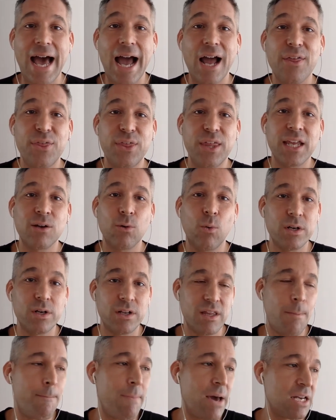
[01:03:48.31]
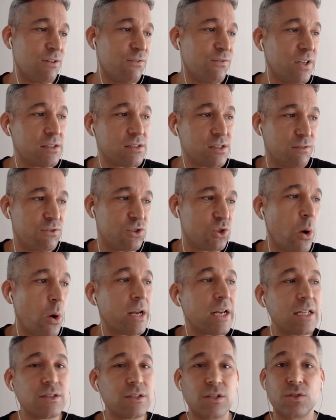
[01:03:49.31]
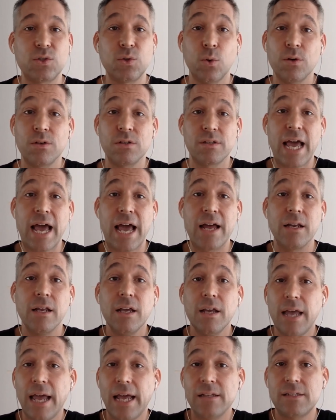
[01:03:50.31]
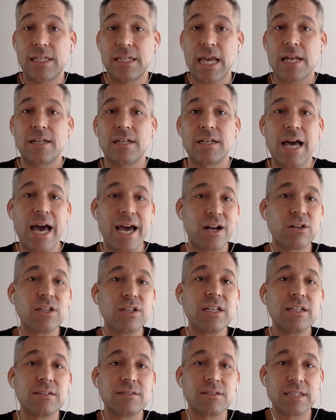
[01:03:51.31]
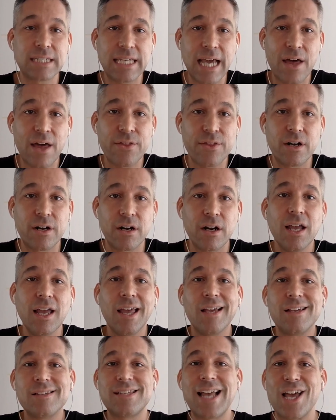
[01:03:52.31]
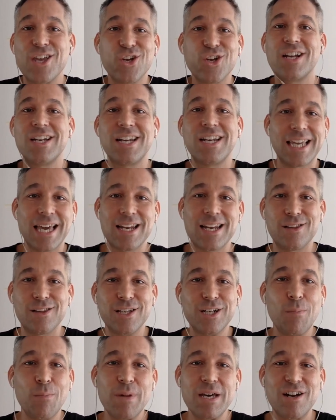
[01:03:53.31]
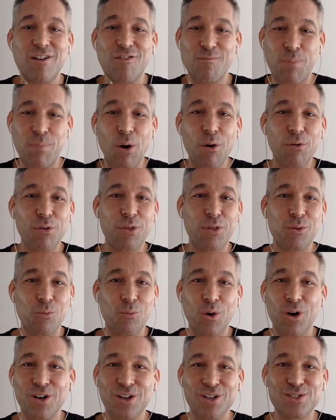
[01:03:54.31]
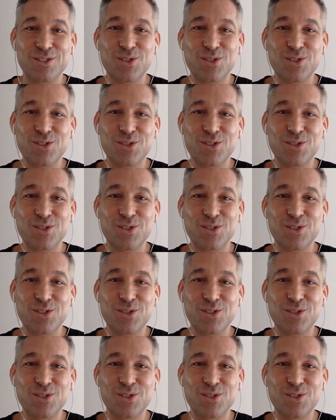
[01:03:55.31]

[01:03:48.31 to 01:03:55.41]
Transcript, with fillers: I think one of the benefits of joining the tour that Etienne and I are leading together is that you're going to get a little bit of both worlds.